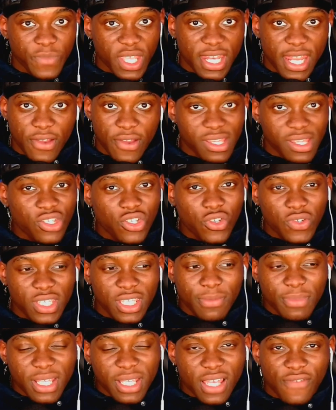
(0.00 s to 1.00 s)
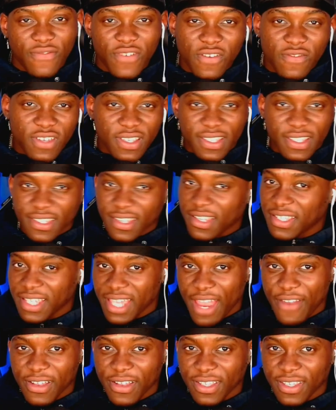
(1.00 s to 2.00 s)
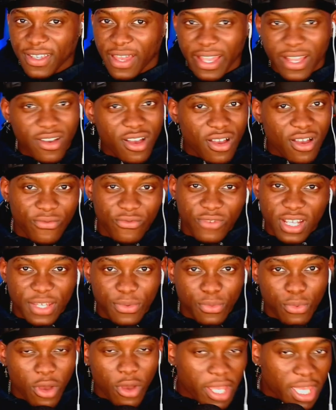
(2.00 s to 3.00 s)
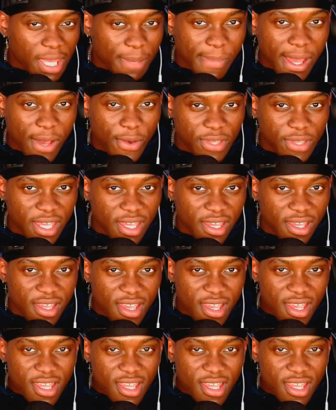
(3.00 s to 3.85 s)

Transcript: Now Ginjo seems like a very sus character. I can't really work him out yet.